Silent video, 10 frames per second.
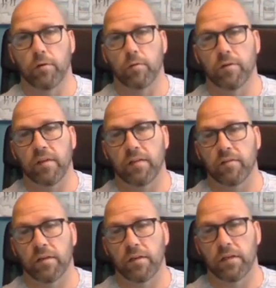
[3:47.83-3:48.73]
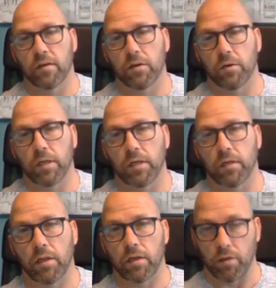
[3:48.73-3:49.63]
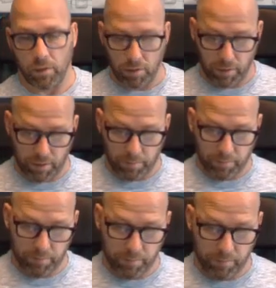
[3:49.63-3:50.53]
So once that's done there, go ahead and click on Login.